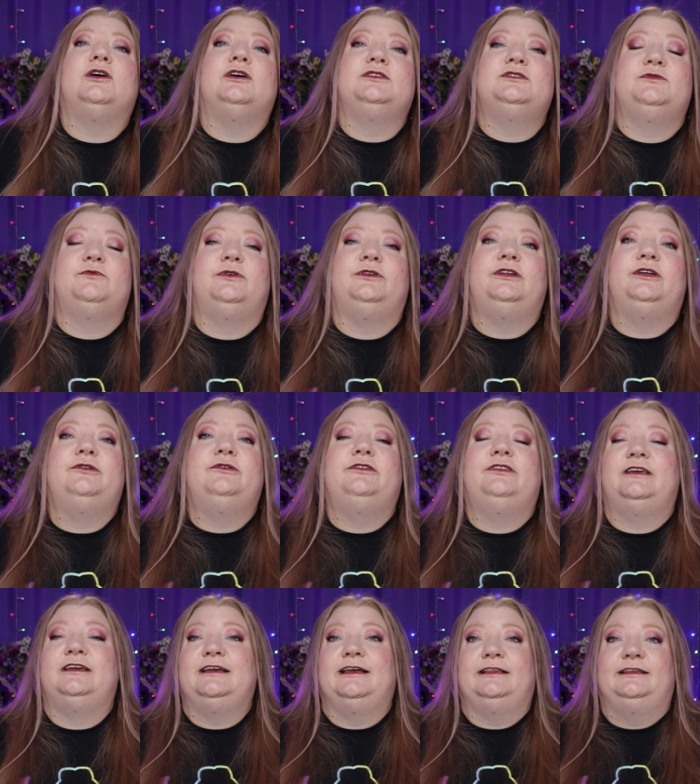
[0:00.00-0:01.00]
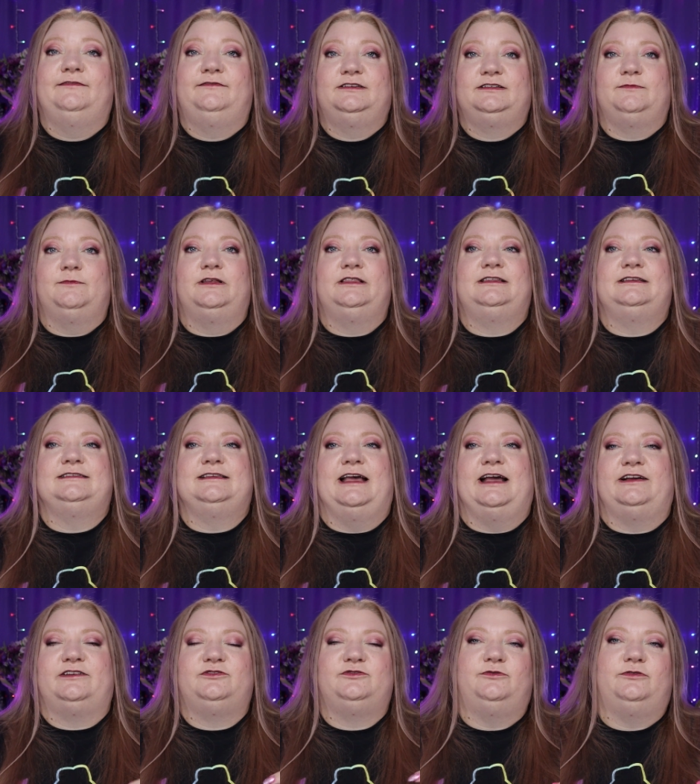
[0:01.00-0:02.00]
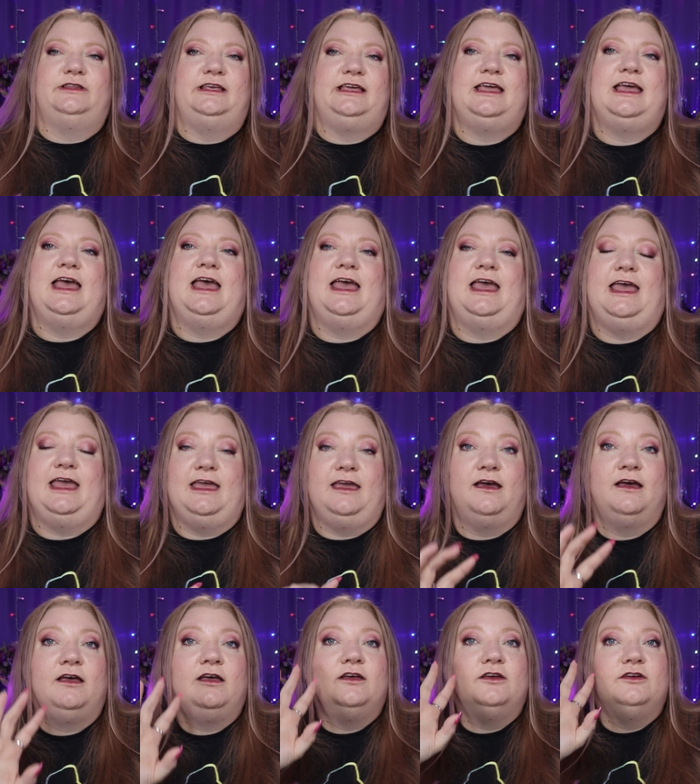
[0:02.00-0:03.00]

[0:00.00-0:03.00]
on to another thing I love this month is actually a